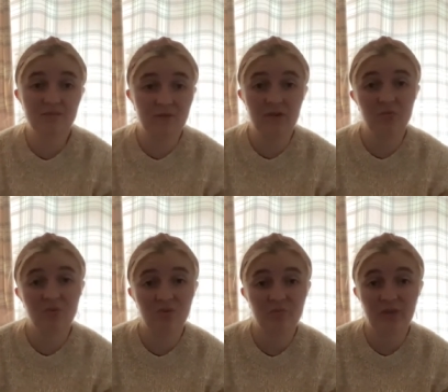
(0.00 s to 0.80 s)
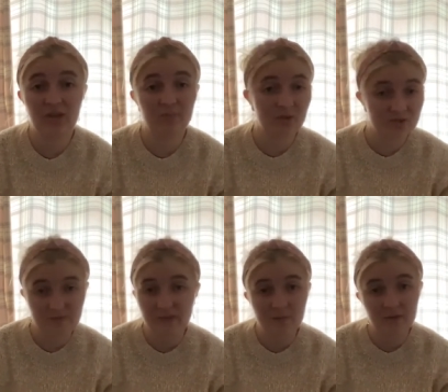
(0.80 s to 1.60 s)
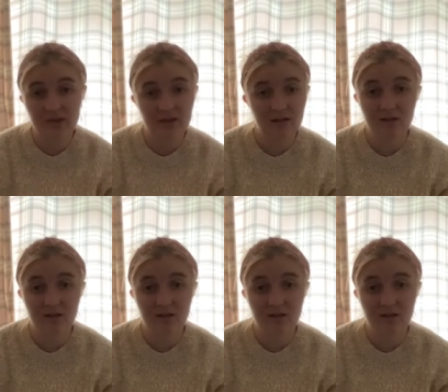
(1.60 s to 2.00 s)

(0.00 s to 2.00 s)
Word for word: my feet warm, then I'm gonna spend the money.